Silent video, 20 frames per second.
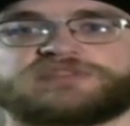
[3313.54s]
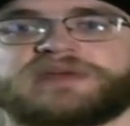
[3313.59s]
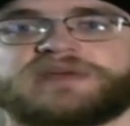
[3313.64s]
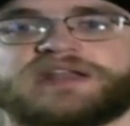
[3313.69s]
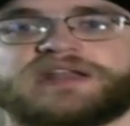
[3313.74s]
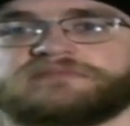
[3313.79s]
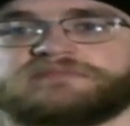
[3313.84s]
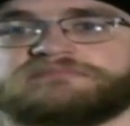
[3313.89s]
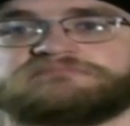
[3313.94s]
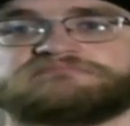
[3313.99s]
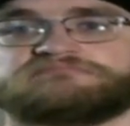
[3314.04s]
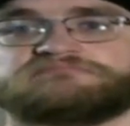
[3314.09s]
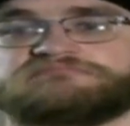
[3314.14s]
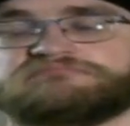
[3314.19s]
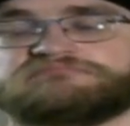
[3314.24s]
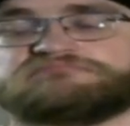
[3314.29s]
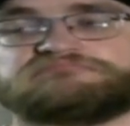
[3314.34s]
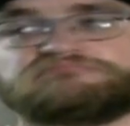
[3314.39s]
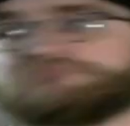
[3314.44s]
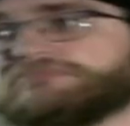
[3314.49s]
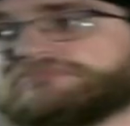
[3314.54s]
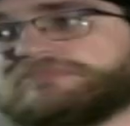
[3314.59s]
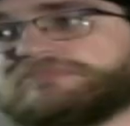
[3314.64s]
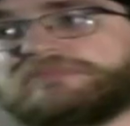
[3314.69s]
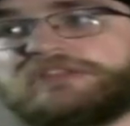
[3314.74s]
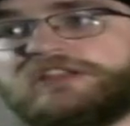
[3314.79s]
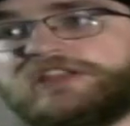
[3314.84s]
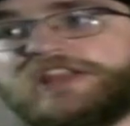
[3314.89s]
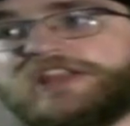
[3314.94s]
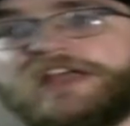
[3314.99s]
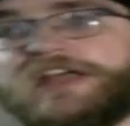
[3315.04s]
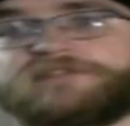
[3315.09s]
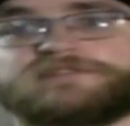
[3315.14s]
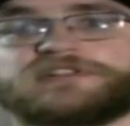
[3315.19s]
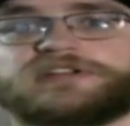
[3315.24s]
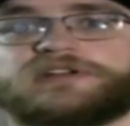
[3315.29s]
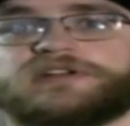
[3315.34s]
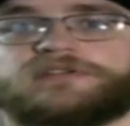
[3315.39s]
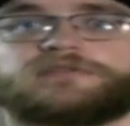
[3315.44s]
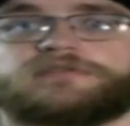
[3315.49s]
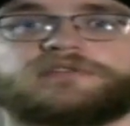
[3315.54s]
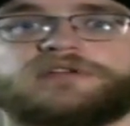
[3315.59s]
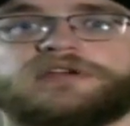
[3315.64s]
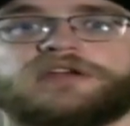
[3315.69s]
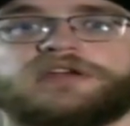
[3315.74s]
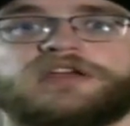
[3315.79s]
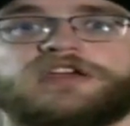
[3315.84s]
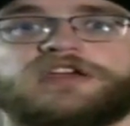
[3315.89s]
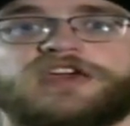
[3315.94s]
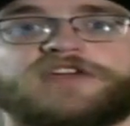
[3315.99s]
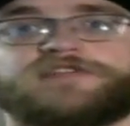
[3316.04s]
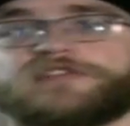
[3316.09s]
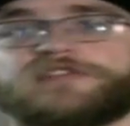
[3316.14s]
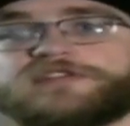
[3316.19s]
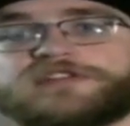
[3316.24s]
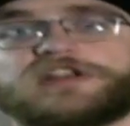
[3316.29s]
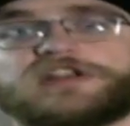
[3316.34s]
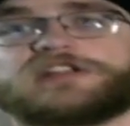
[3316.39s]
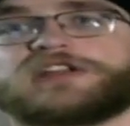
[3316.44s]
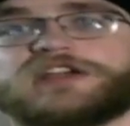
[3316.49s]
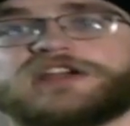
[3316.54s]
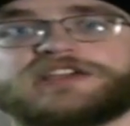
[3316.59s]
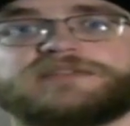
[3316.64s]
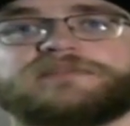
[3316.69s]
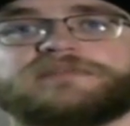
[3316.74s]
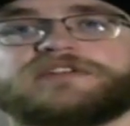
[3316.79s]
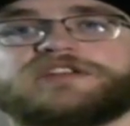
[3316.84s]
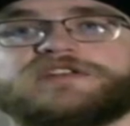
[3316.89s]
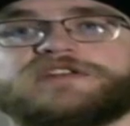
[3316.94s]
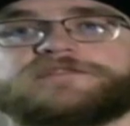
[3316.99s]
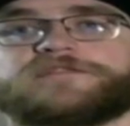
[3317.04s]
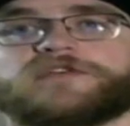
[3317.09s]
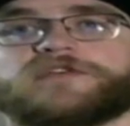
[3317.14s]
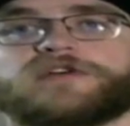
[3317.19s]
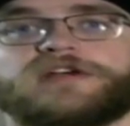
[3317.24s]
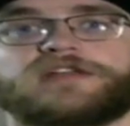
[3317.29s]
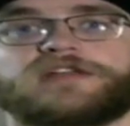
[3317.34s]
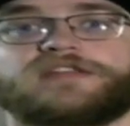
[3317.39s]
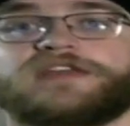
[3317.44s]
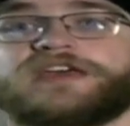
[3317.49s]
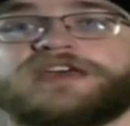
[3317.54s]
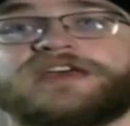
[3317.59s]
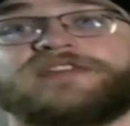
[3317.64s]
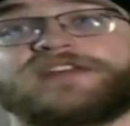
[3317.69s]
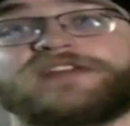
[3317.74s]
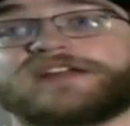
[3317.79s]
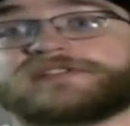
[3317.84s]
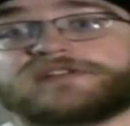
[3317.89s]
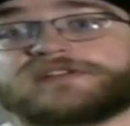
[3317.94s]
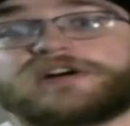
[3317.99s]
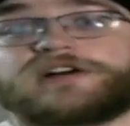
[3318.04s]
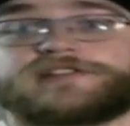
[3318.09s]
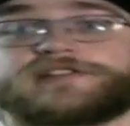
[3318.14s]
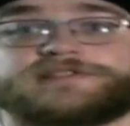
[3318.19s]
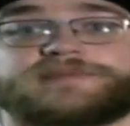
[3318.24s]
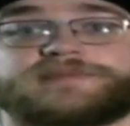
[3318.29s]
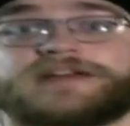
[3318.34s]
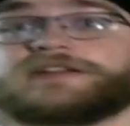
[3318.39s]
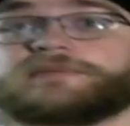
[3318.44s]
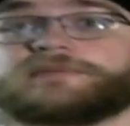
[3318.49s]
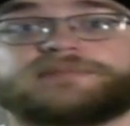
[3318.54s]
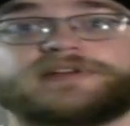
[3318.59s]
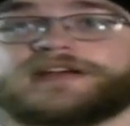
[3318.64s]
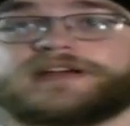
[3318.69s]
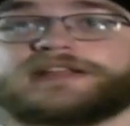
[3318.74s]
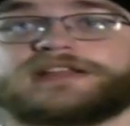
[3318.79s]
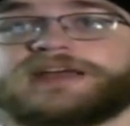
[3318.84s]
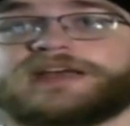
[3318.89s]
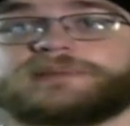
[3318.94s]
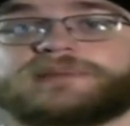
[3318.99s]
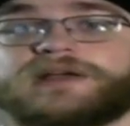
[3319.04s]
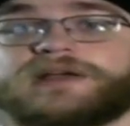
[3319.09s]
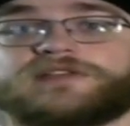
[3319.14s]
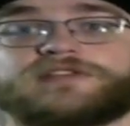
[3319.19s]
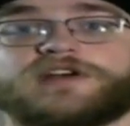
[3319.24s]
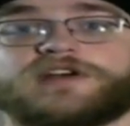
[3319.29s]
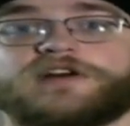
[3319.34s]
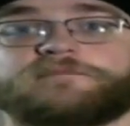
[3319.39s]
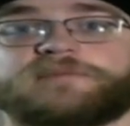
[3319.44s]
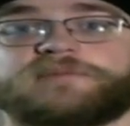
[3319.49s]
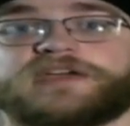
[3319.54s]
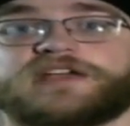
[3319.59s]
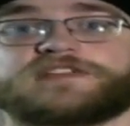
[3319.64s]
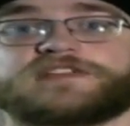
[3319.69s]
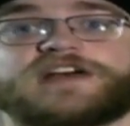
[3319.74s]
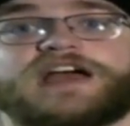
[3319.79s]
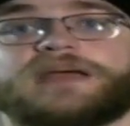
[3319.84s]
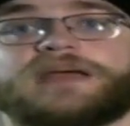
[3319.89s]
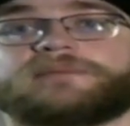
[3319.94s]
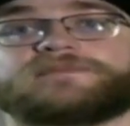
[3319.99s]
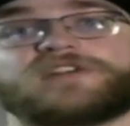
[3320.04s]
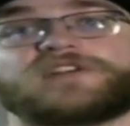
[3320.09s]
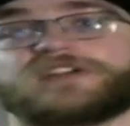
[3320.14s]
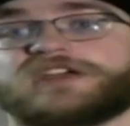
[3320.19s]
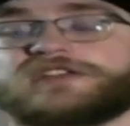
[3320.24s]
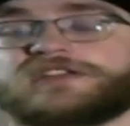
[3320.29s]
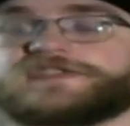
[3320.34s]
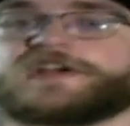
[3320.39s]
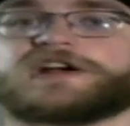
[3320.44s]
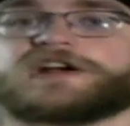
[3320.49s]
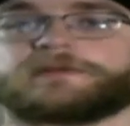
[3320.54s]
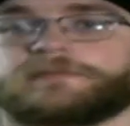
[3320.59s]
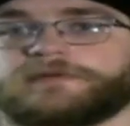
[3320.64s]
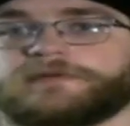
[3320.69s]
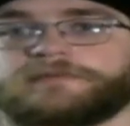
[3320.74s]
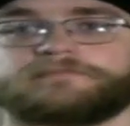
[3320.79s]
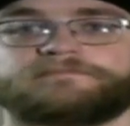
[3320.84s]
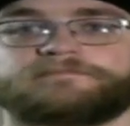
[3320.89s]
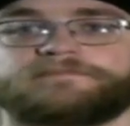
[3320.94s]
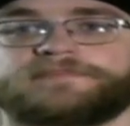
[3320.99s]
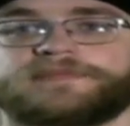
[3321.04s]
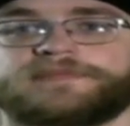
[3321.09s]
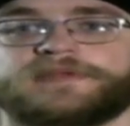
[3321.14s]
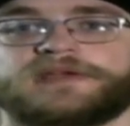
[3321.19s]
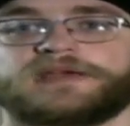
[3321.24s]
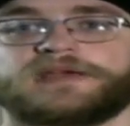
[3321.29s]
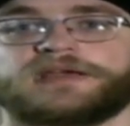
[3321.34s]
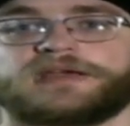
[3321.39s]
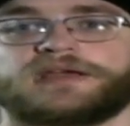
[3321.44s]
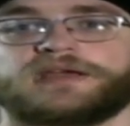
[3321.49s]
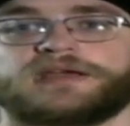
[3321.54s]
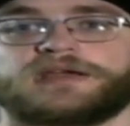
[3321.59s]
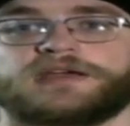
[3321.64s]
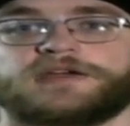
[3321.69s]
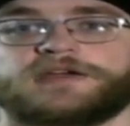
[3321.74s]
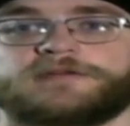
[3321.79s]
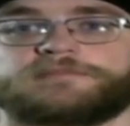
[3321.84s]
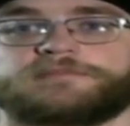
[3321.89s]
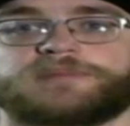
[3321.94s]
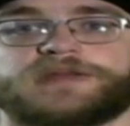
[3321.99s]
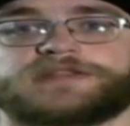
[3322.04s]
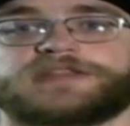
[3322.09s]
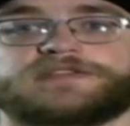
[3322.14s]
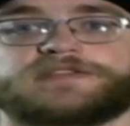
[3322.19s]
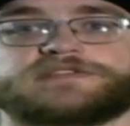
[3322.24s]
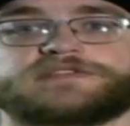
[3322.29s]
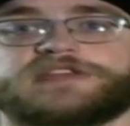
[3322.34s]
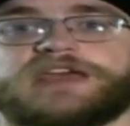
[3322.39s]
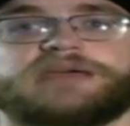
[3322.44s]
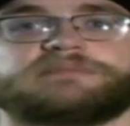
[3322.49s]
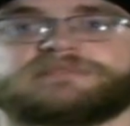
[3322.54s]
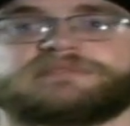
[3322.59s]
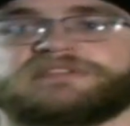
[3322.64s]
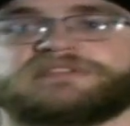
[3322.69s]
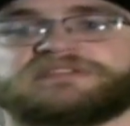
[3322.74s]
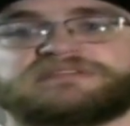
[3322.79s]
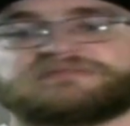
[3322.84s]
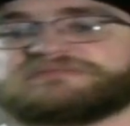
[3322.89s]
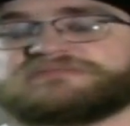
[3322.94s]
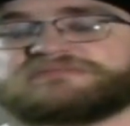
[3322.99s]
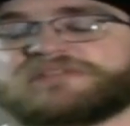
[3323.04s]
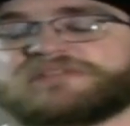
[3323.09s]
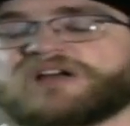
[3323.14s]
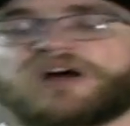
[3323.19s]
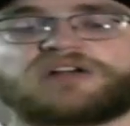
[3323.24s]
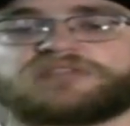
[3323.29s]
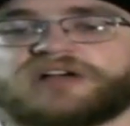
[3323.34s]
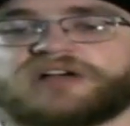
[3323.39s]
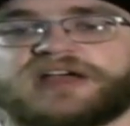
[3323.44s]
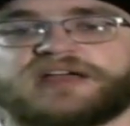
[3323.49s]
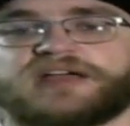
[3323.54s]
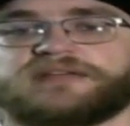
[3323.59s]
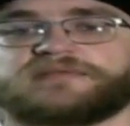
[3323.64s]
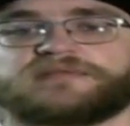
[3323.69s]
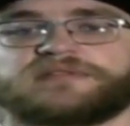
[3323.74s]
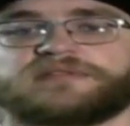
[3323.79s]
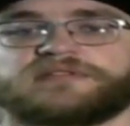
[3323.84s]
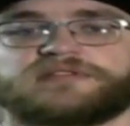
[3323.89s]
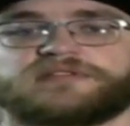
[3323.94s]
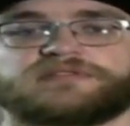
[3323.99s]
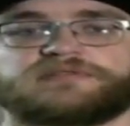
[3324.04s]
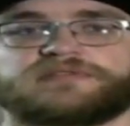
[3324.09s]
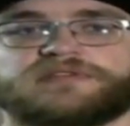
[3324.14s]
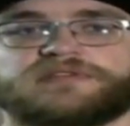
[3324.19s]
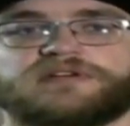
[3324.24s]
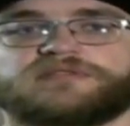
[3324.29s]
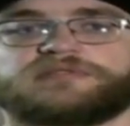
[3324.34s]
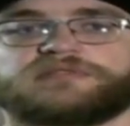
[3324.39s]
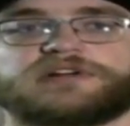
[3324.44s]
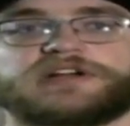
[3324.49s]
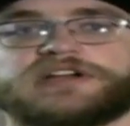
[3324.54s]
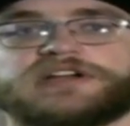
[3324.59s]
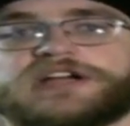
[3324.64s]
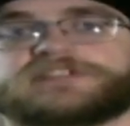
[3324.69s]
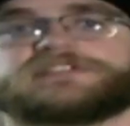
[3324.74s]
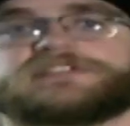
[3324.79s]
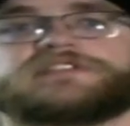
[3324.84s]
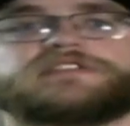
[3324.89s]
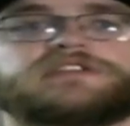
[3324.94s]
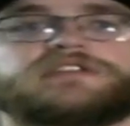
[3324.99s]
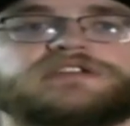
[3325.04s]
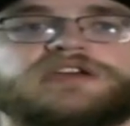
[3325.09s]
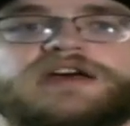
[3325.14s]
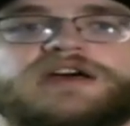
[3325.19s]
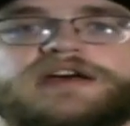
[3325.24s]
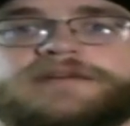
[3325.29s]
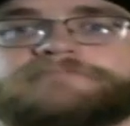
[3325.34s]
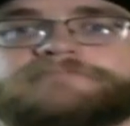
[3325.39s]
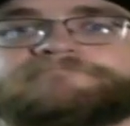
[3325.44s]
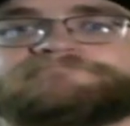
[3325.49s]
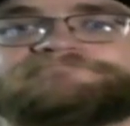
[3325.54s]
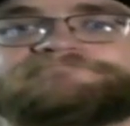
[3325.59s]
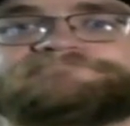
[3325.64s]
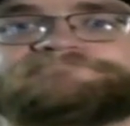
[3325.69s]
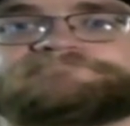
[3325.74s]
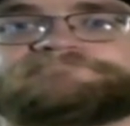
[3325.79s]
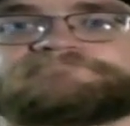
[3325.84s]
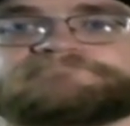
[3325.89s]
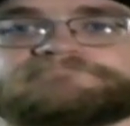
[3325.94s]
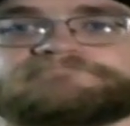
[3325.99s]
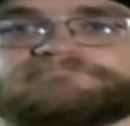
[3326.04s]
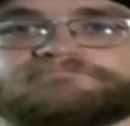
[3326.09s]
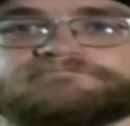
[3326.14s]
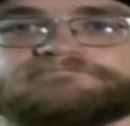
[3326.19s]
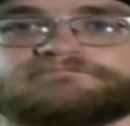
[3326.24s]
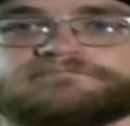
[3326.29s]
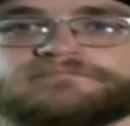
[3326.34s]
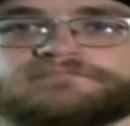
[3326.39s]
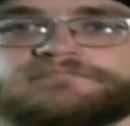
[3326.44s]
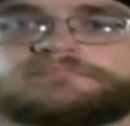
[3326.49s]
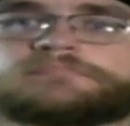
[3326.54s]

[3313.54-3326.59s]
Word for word: The game has pretty much just been left alone. If there's an online community for it, that's awesome. I don't play online myself because I am fucking terrible. But this game is alright. So we're gonna cut to the uh,